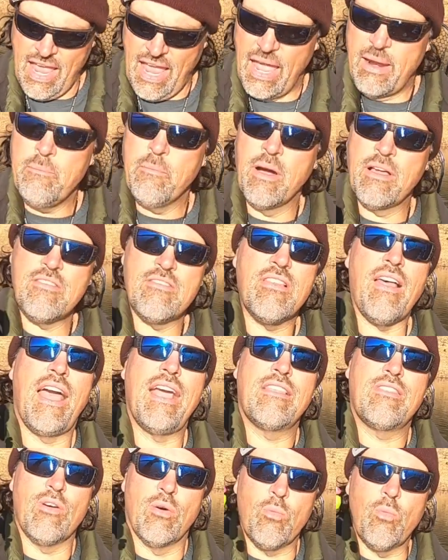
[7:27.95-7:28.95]
And much
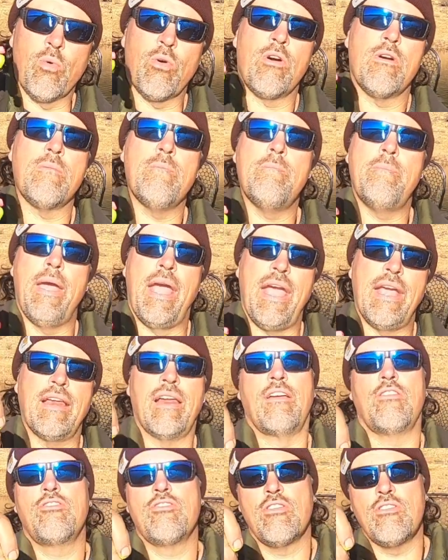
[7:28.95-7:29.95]
like the worm bait
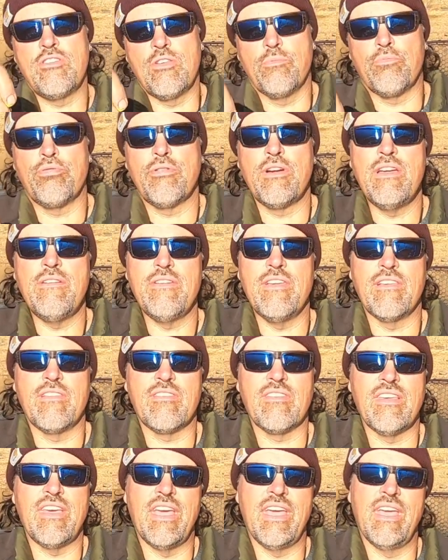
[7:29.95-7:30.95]
I showed you
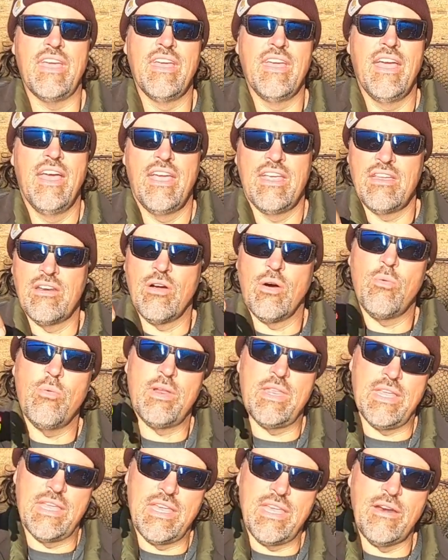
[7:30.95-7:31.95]
previously, you know,
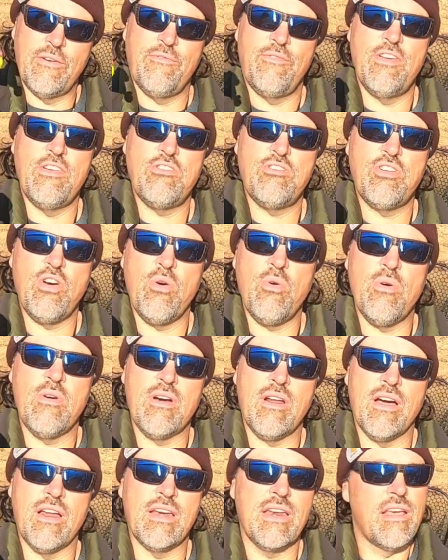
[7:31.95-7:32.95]
when you get a fish
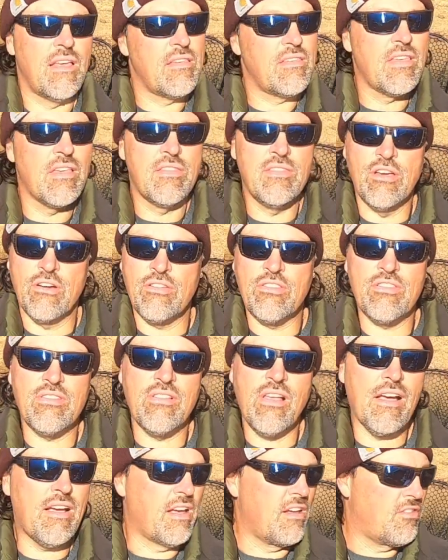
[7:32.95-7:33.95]
going on this, they're
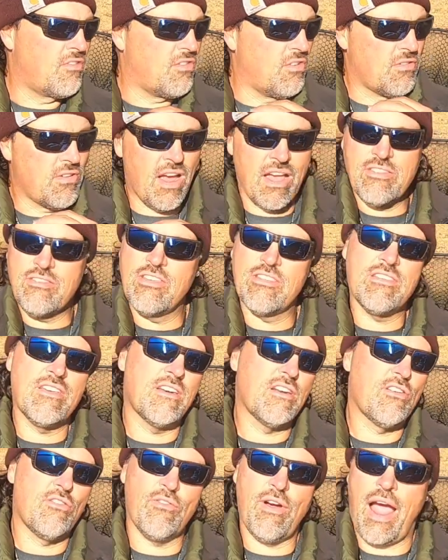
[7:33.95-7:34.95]
sluggish. They're not just
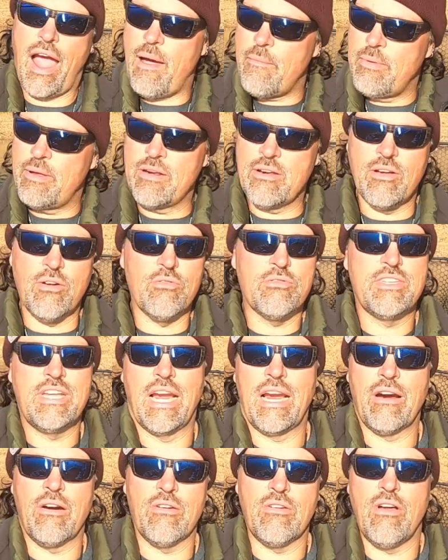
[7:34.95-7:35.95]
gonna grab it and go
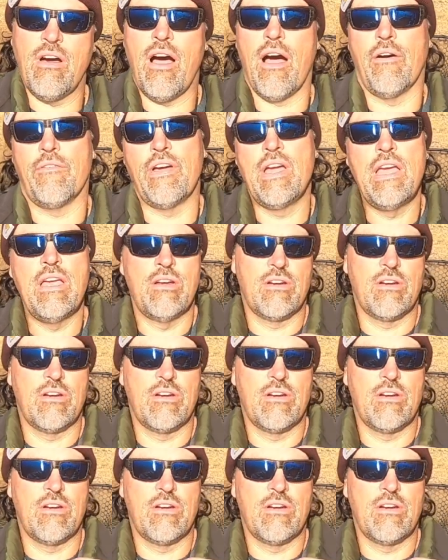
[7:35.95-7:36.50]
tearing off.